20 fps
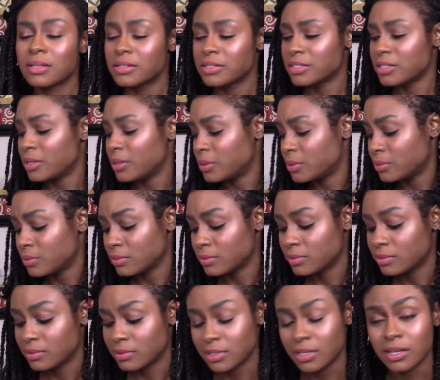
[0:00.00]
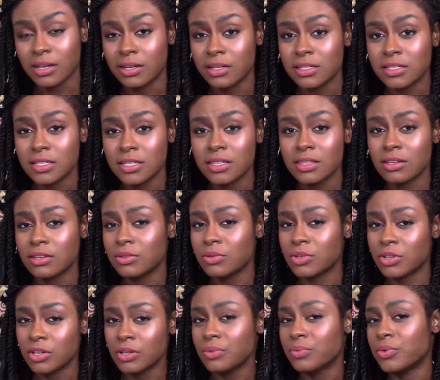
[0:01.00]
So yeah, I honestly think you
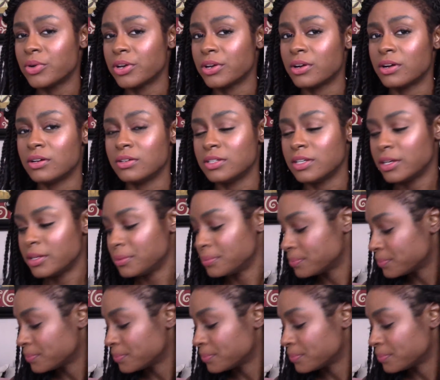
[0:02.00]
could wear it all day.